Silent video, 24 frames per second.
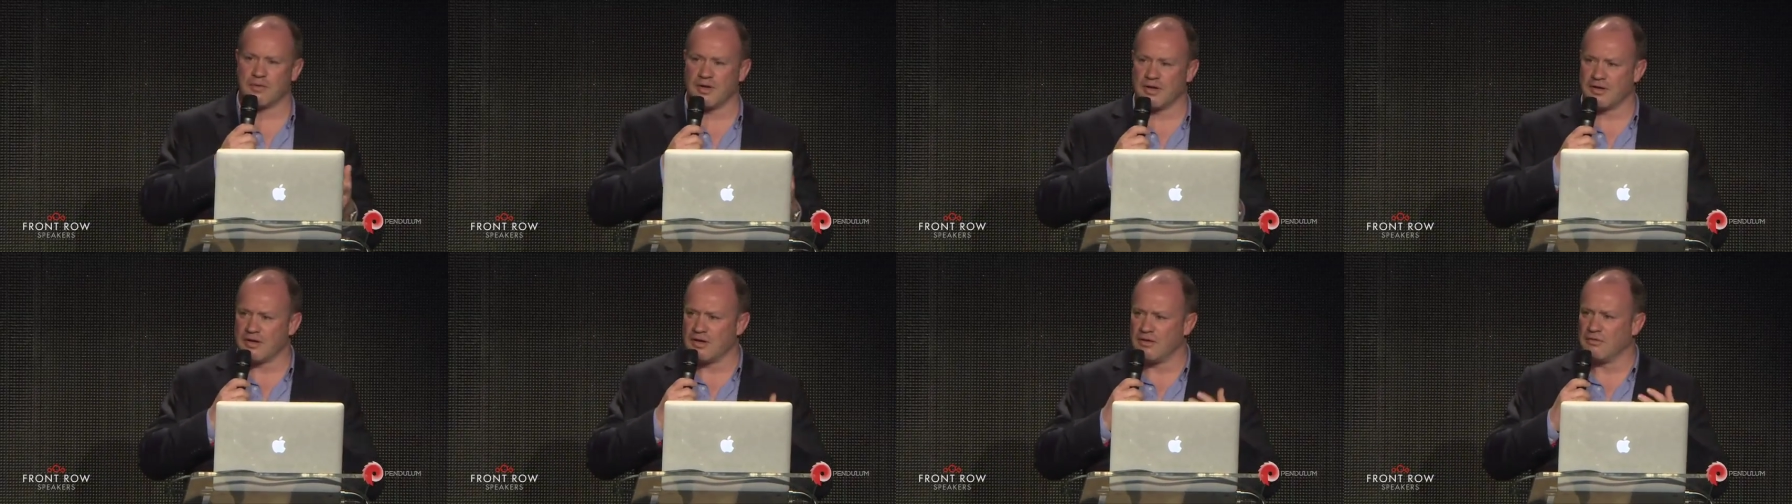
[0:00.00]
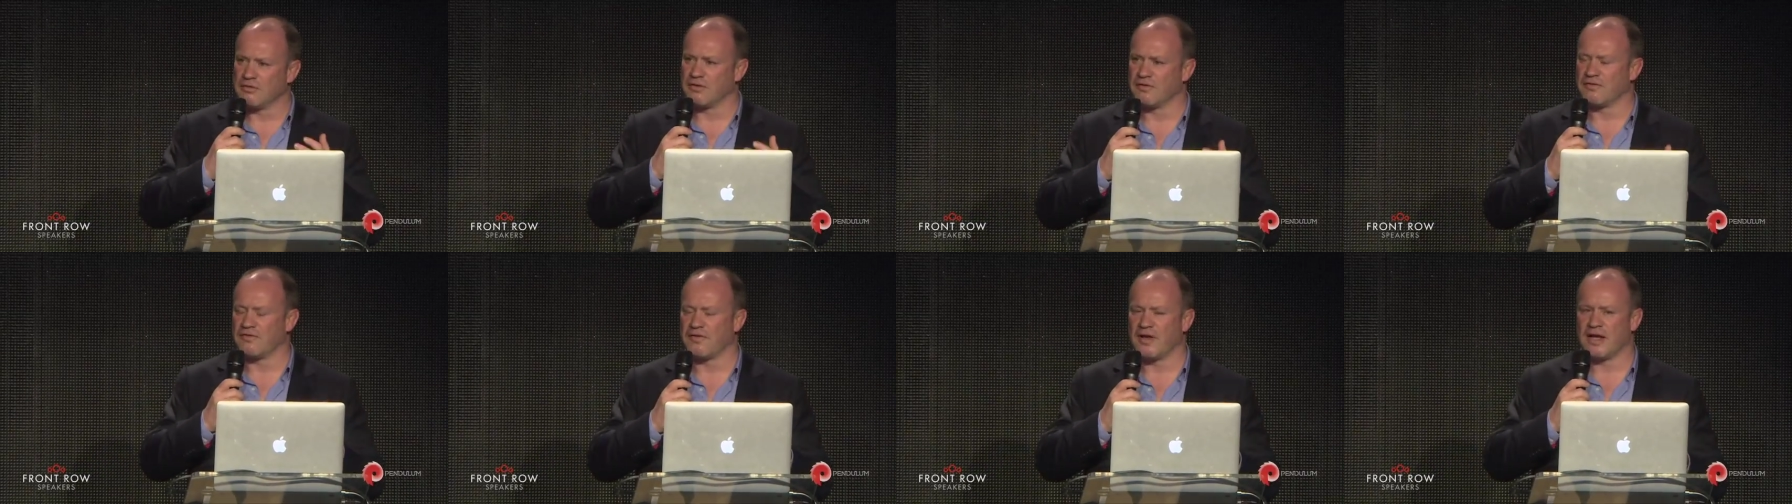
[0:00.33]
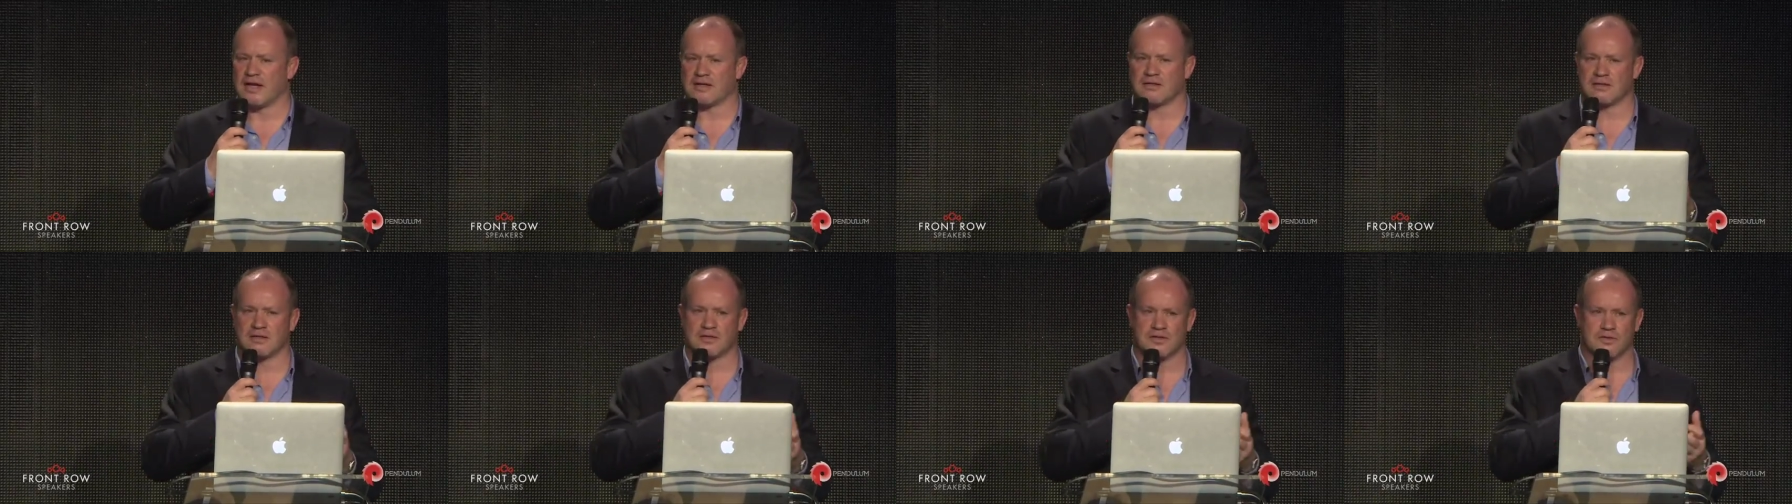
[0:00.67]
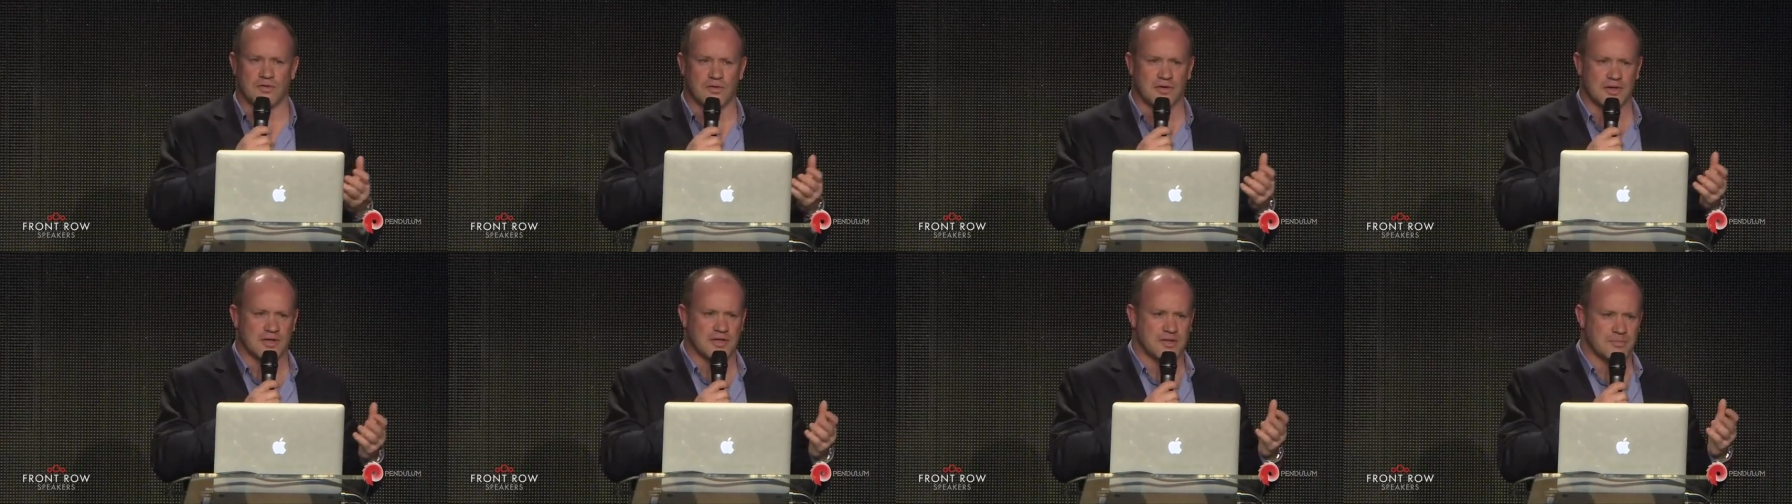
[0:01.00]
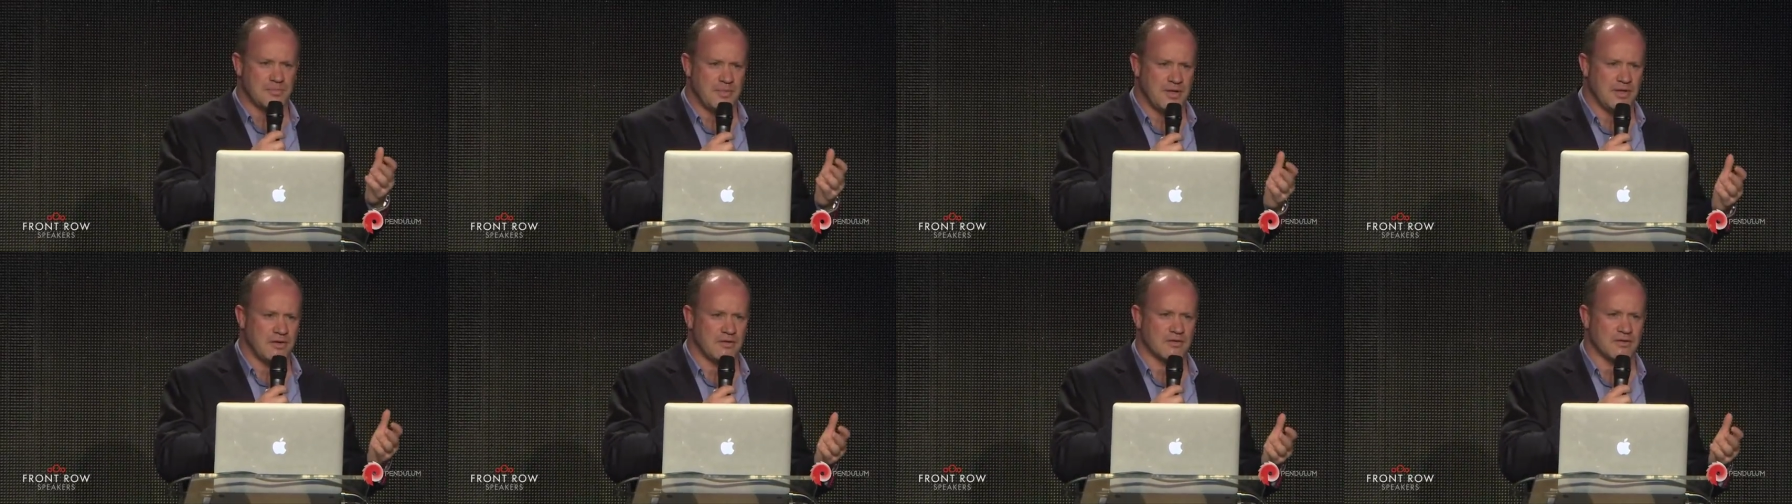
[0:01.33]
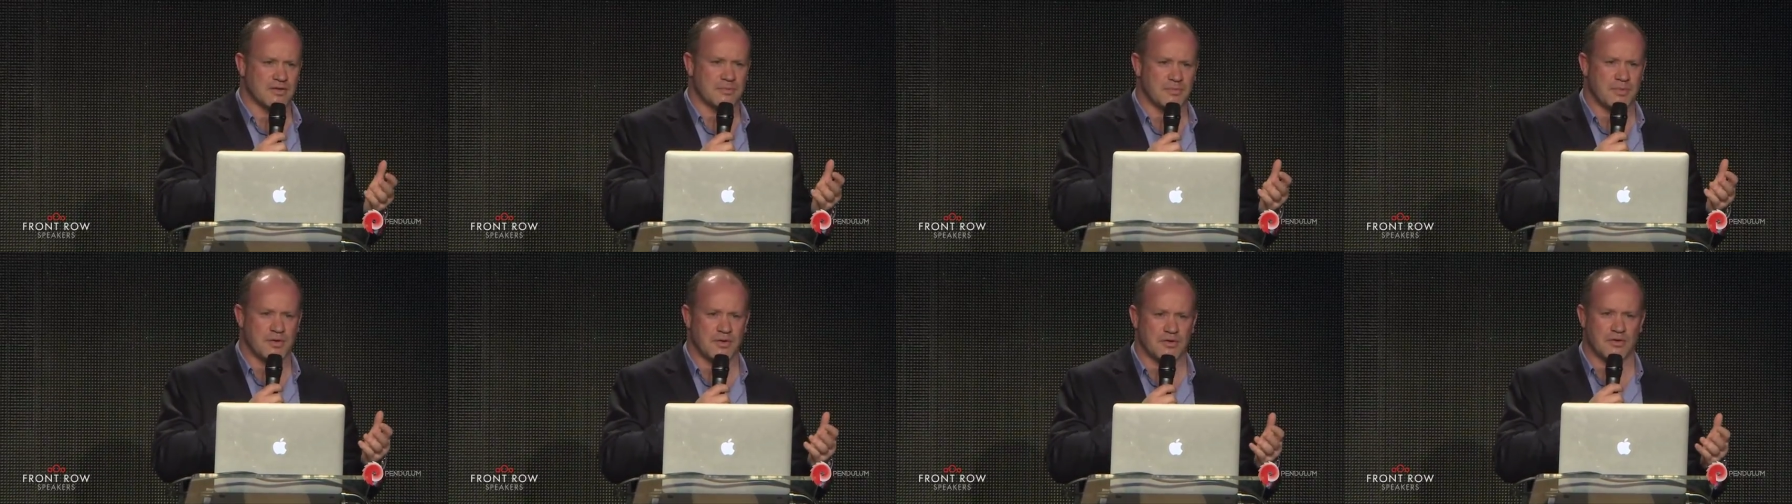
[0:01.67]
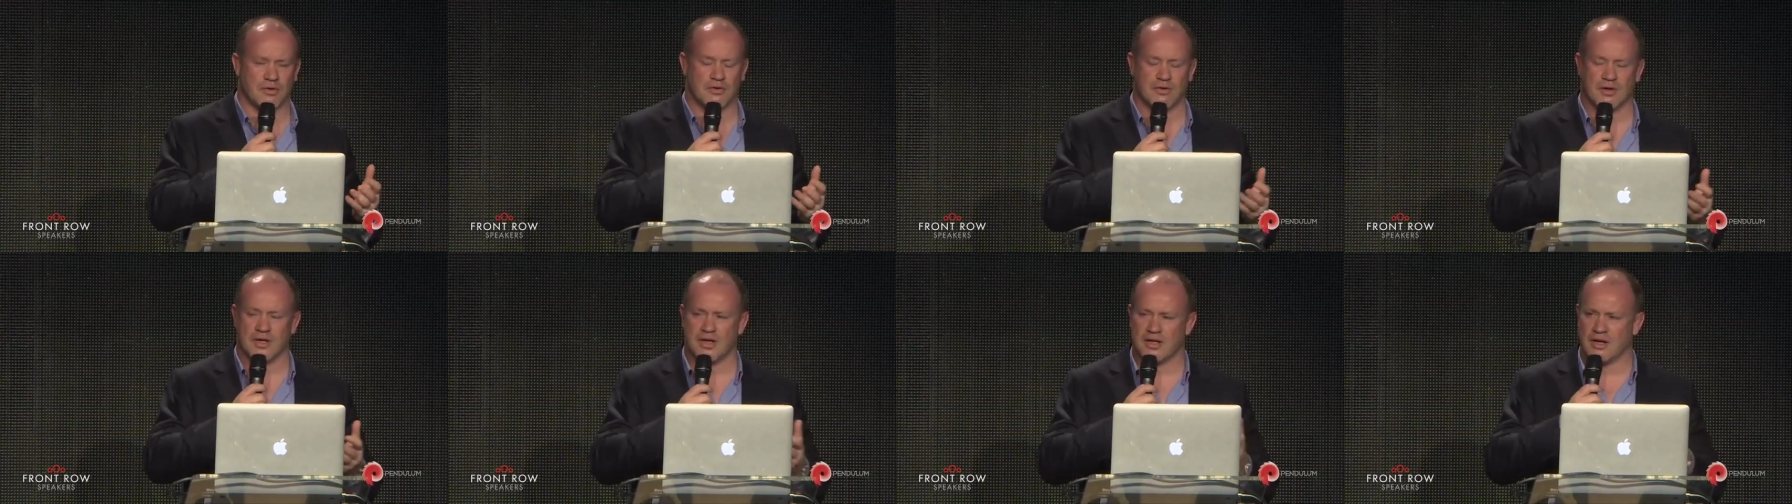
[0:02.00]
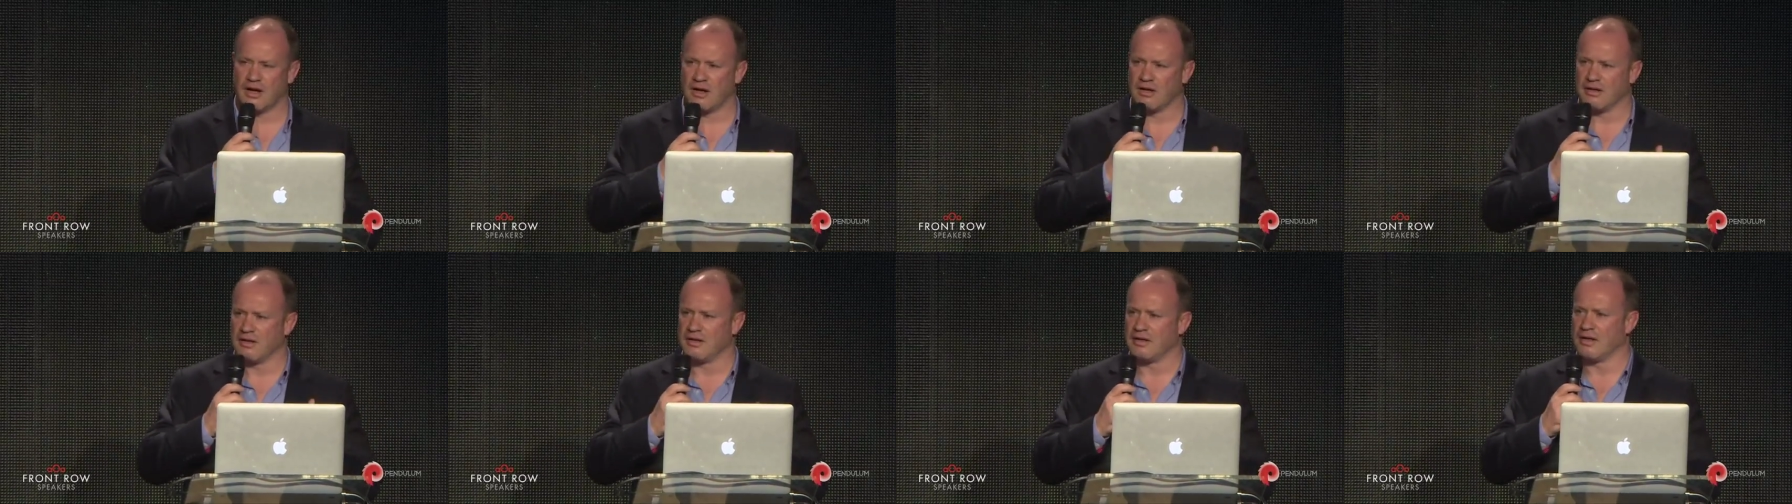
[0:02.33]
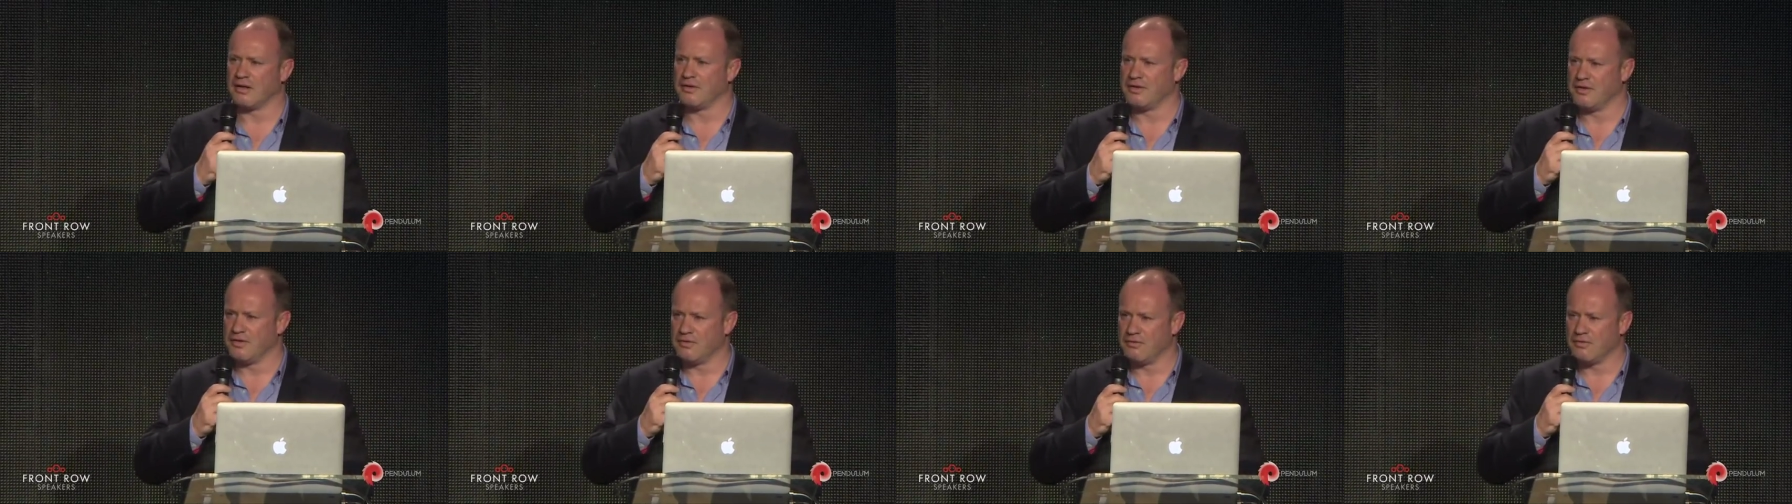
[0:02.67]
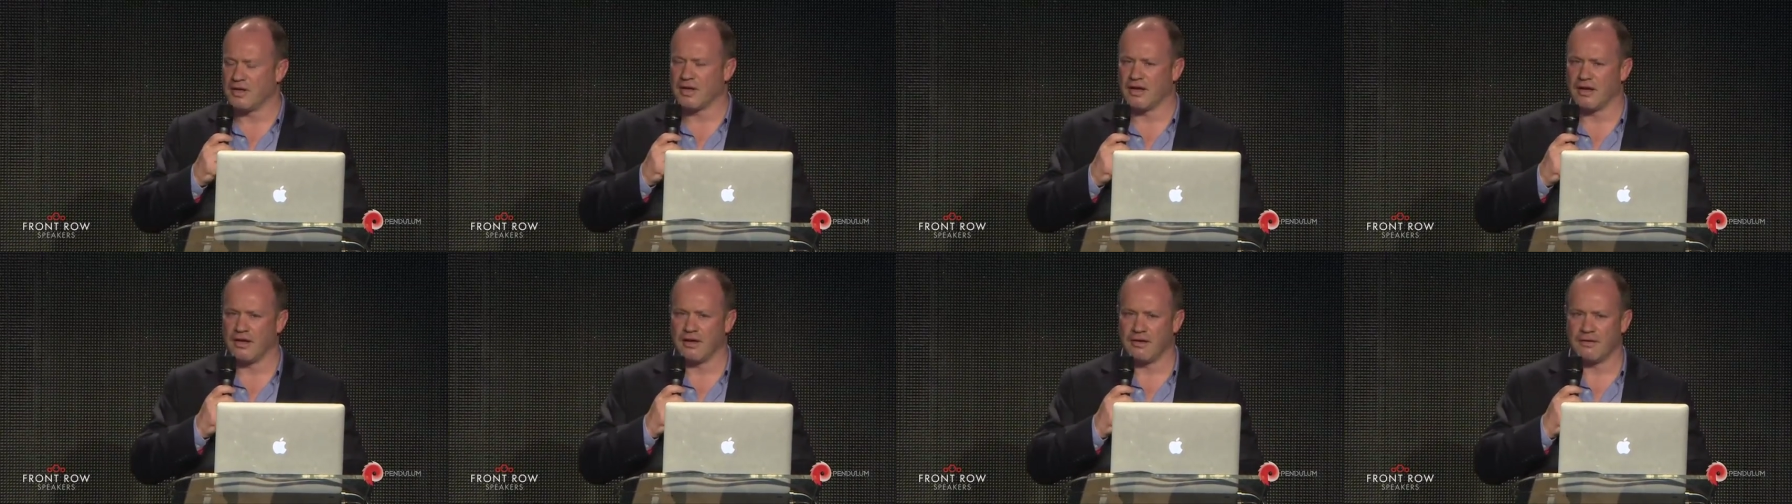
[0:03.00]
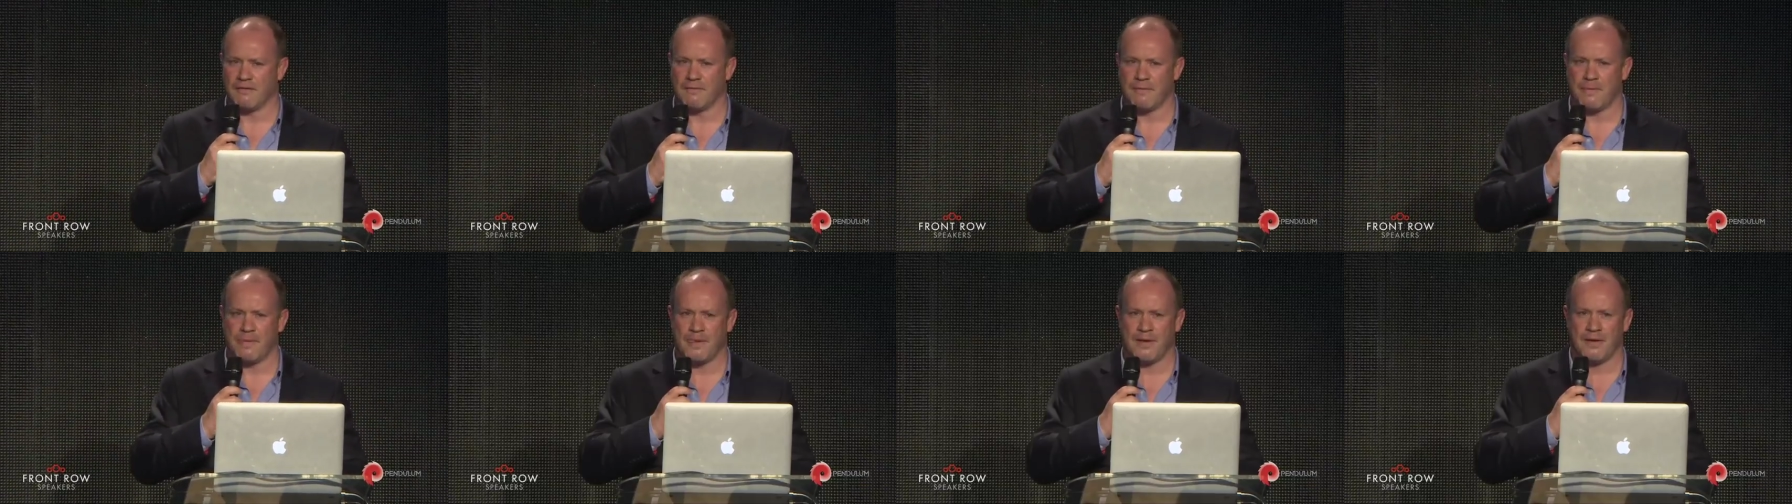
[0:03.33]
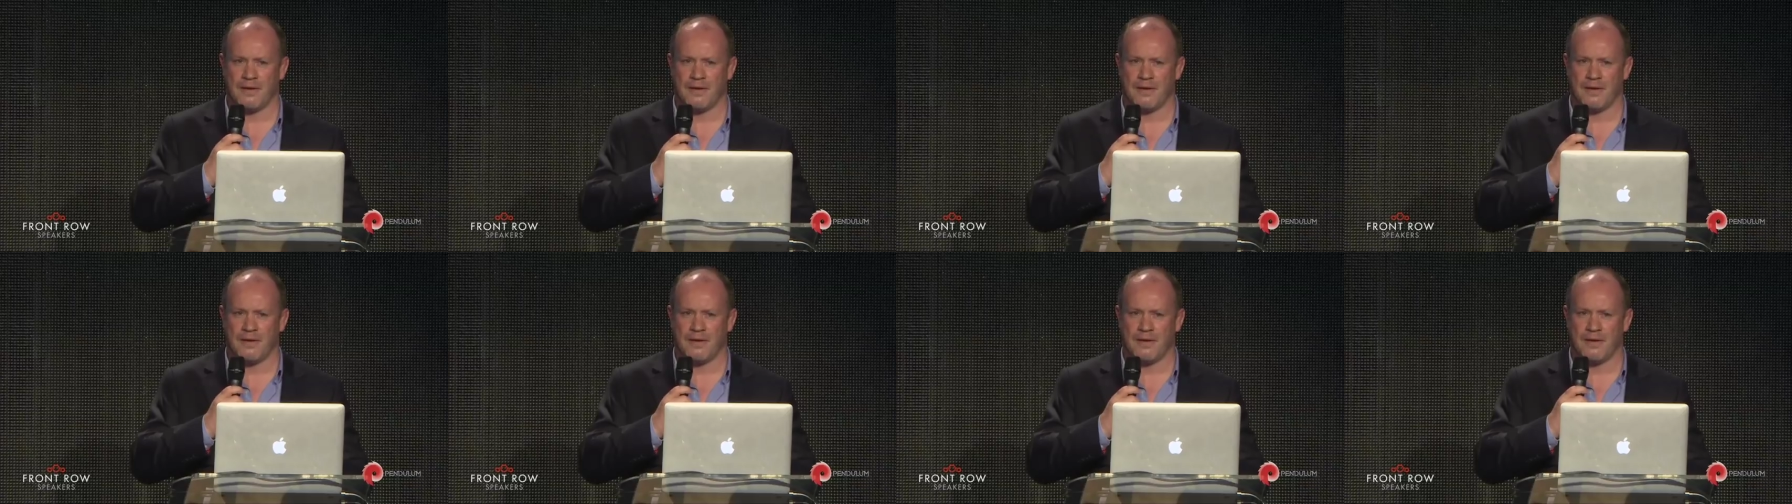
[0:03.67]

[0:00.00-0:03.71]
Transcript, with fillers: we're now the fastest growing speakers bureau in Ireland and the UK.